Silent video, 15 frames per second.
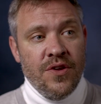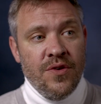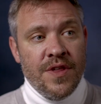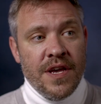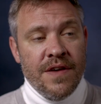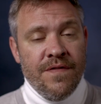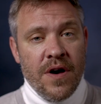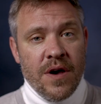knew
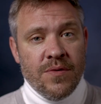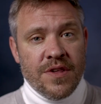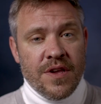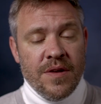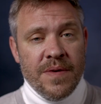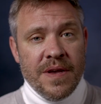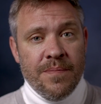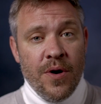that if I was
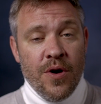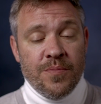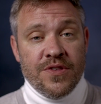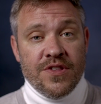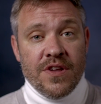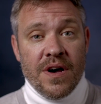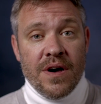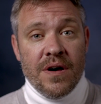going to be a pop
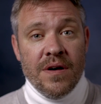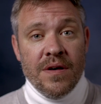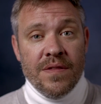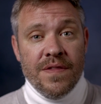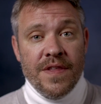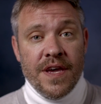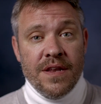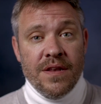star,
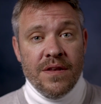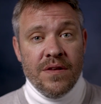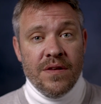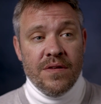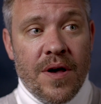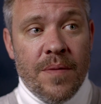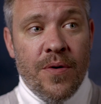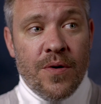then
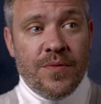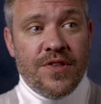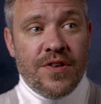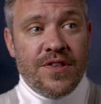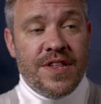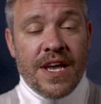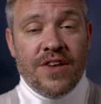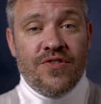a pop
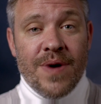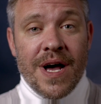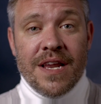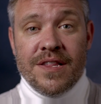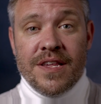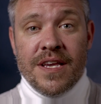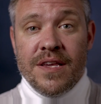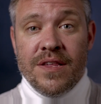star's
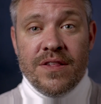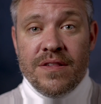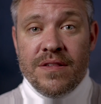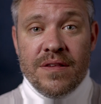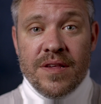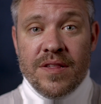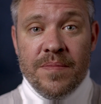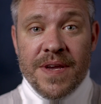sexuality
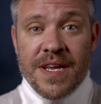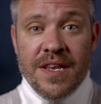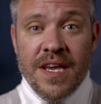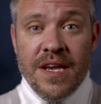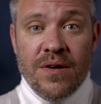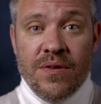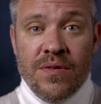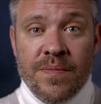is a big
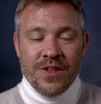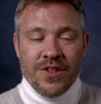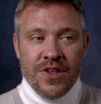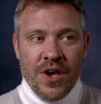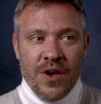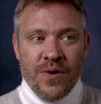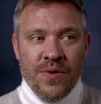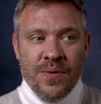deal.
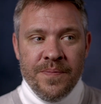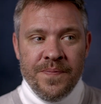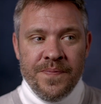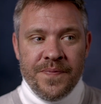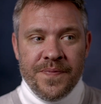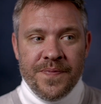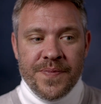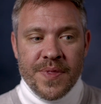So
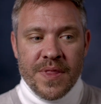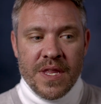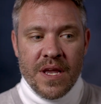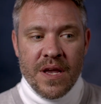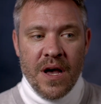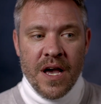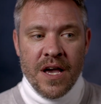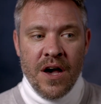
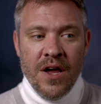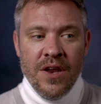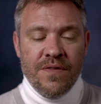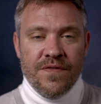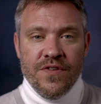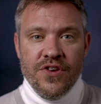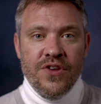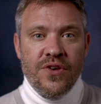I kind
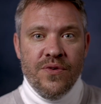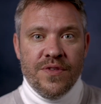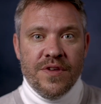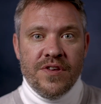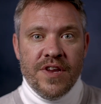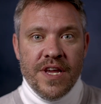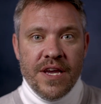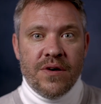of knew
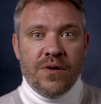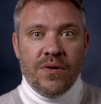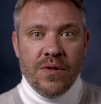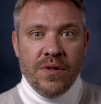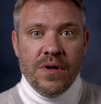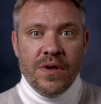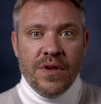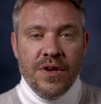the deal.
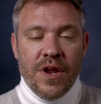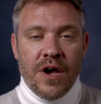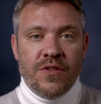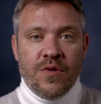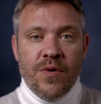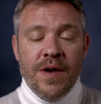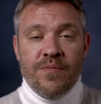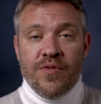You know, I
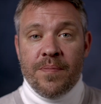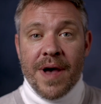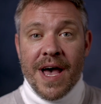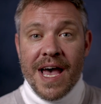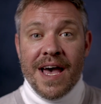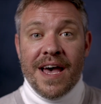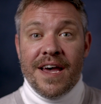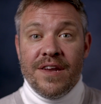was quite
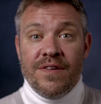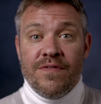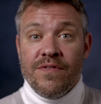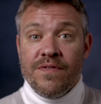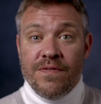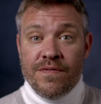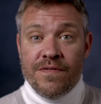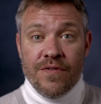prepared
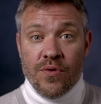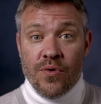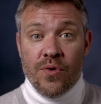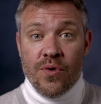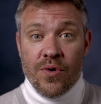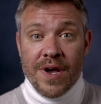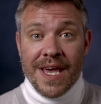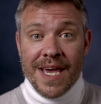
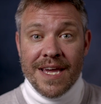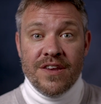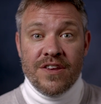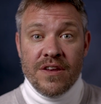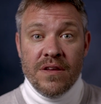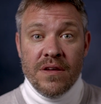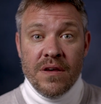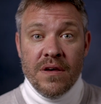for
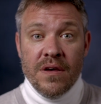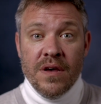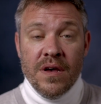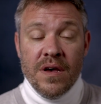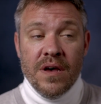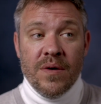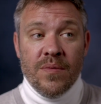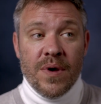it.
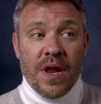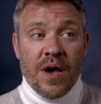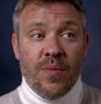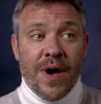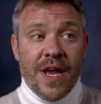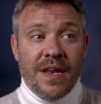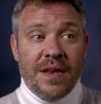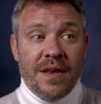And when I
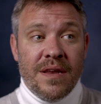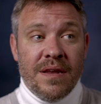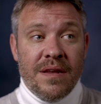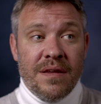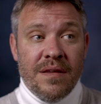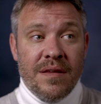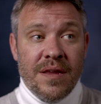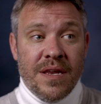went
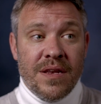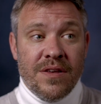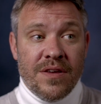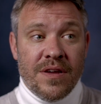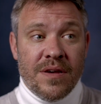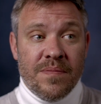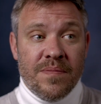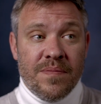
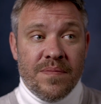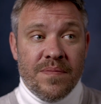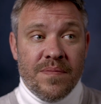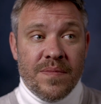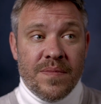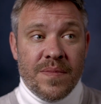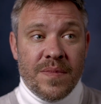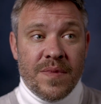into
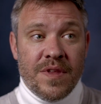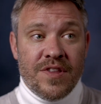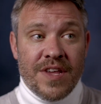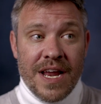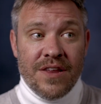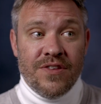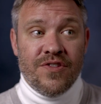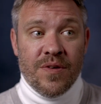the
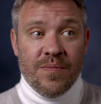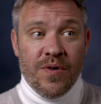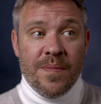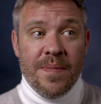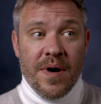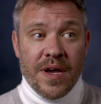talent show Pop